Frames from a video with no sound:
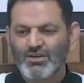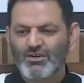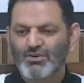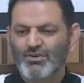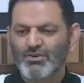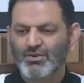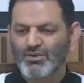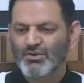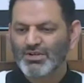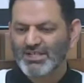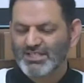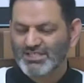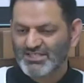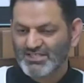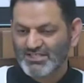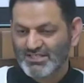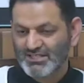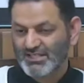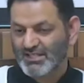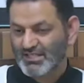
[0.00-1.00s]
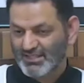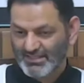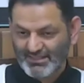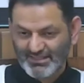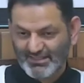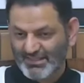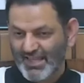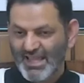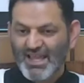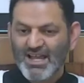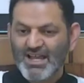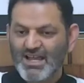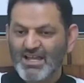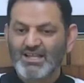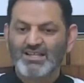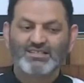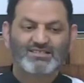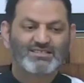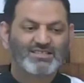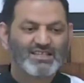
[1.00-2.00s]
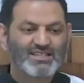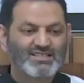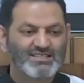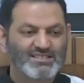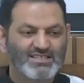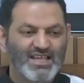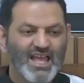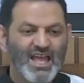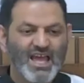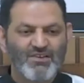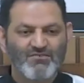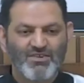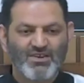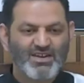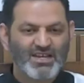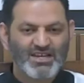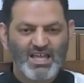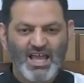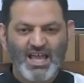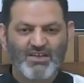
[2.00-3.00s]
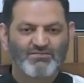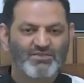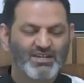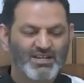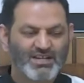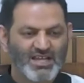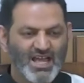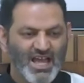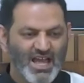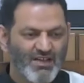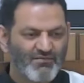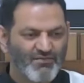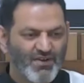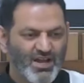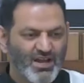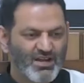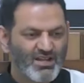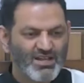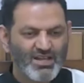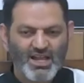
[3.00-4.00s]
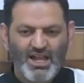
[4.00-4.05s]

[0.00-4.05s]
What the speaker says: who is there since ever and ever and ever,